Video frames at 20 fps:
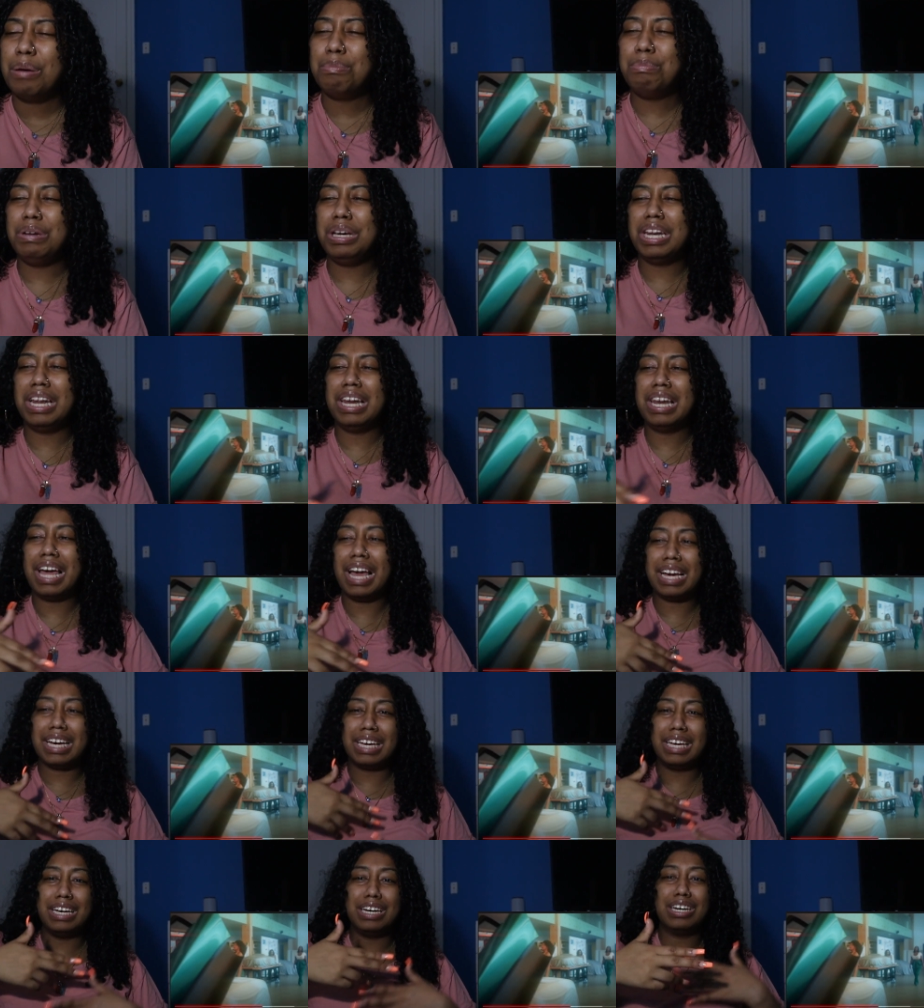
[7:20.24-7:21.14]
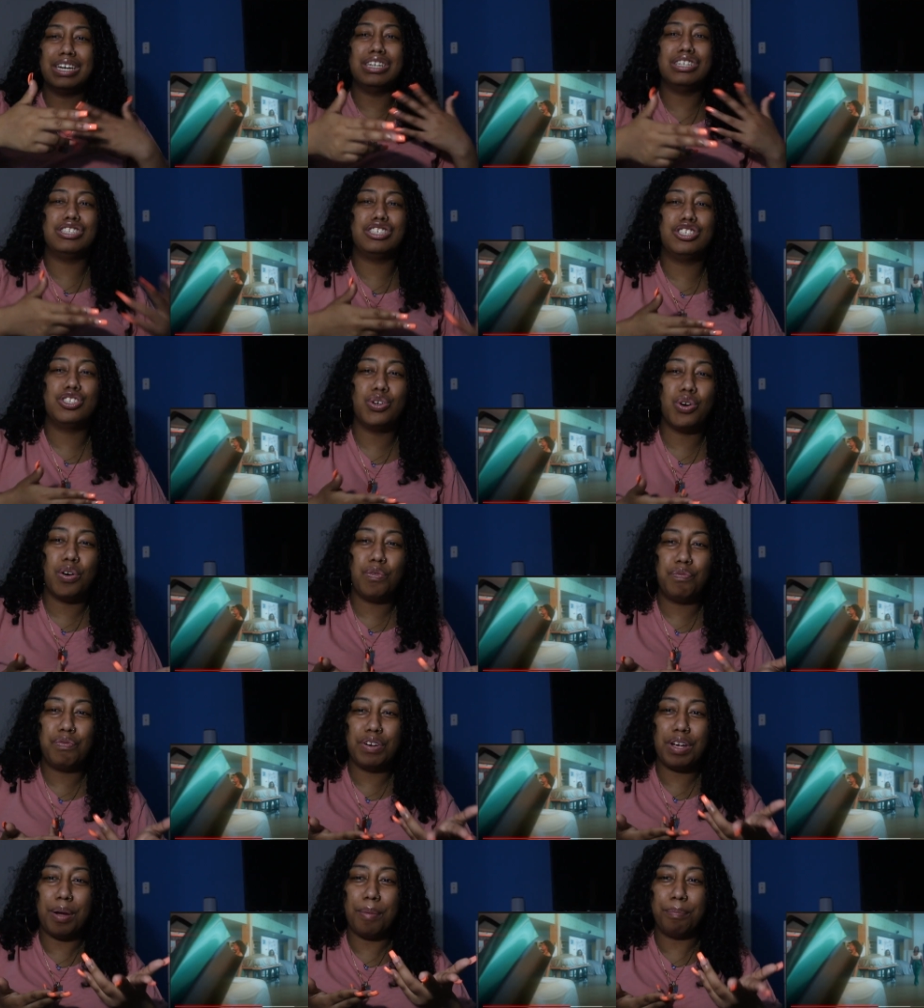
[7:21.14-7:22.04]
Meaning, like, he couldn't show
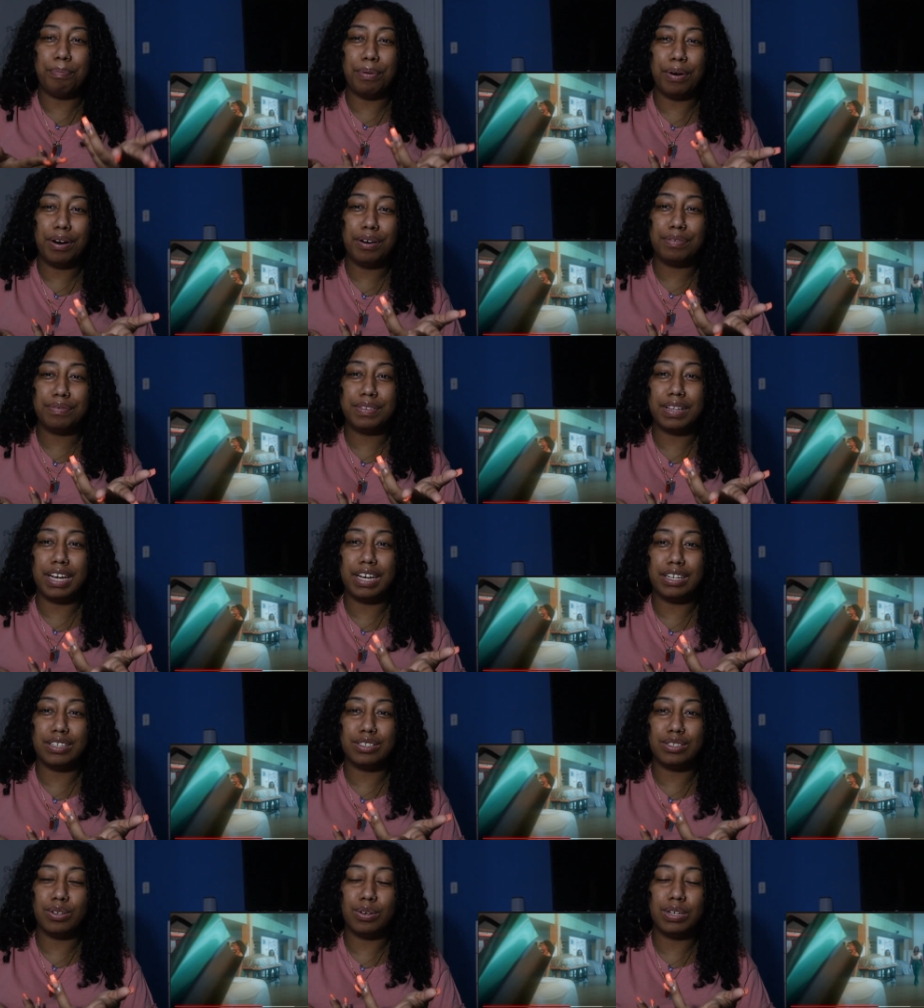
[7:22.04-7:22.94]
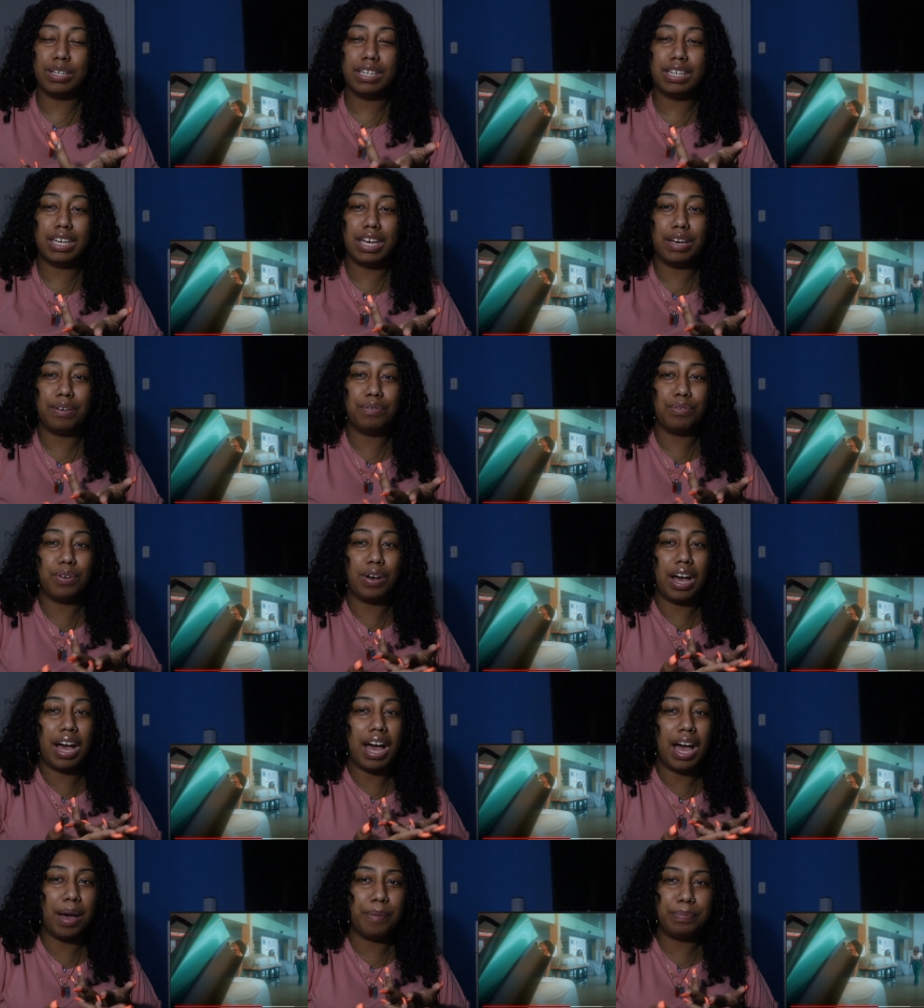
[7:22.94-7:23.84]
up for your birthday, so he gave you
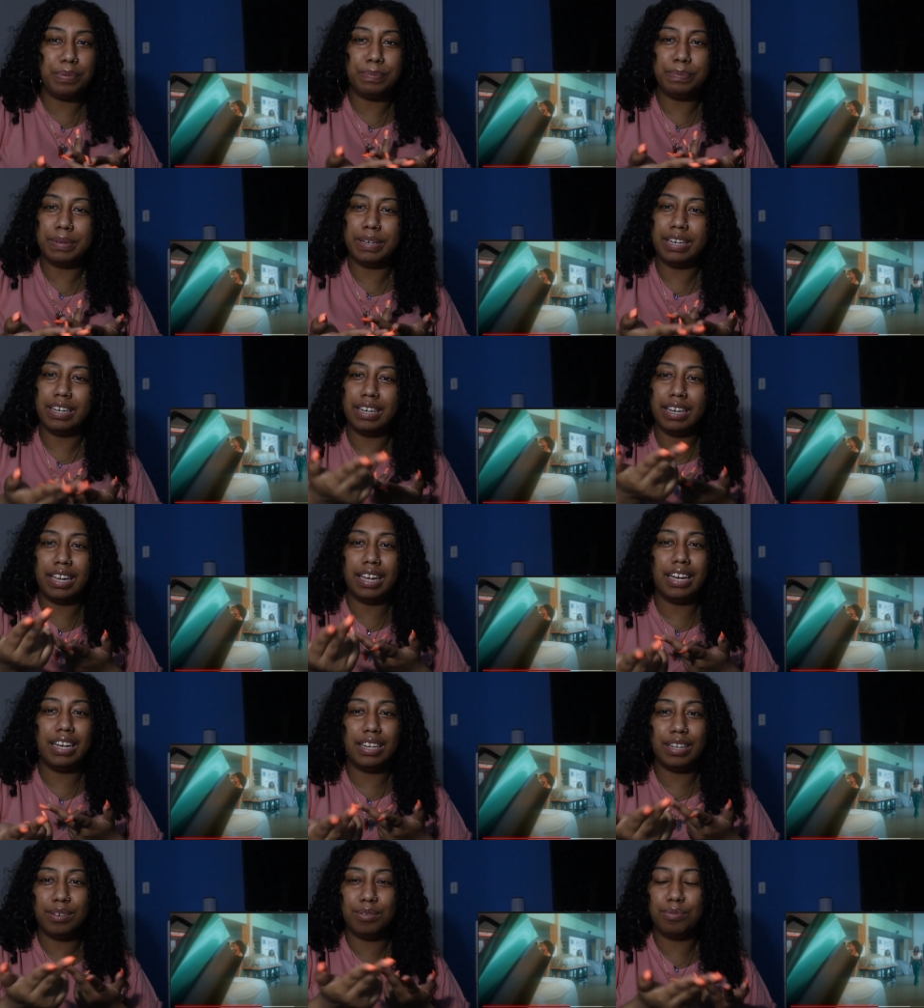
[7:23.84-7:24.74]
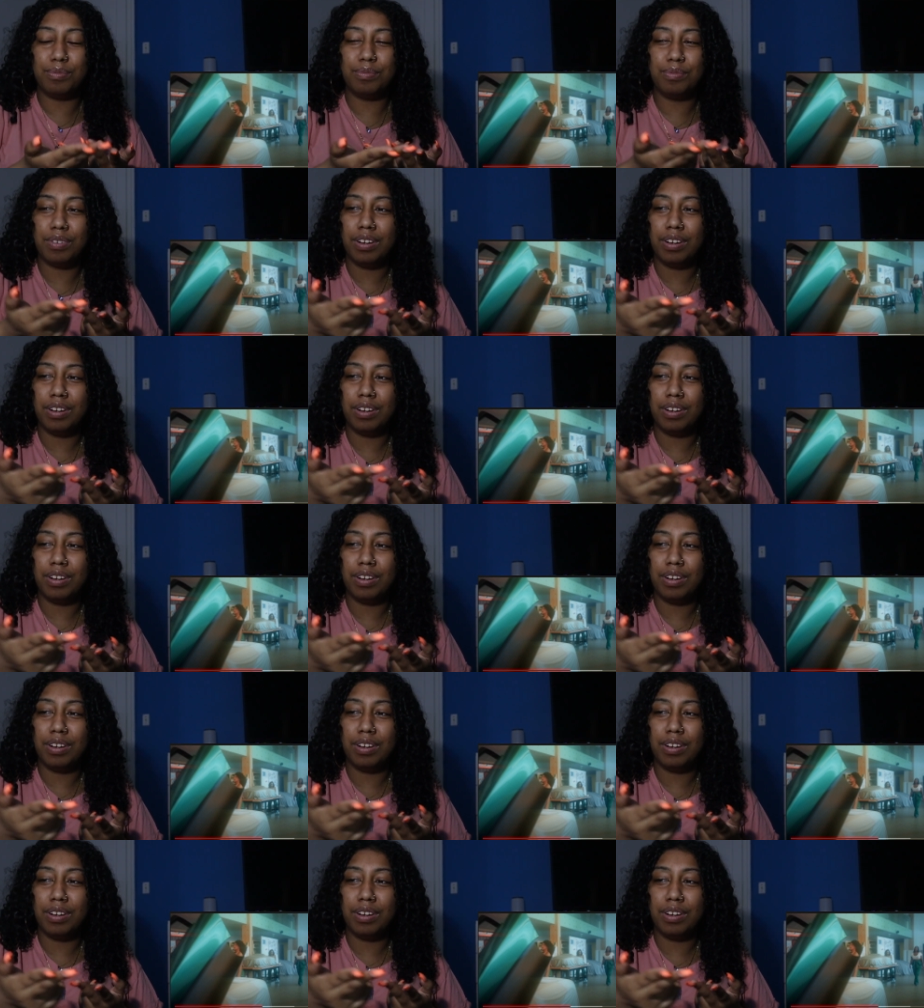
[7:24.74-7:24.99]
a happy belated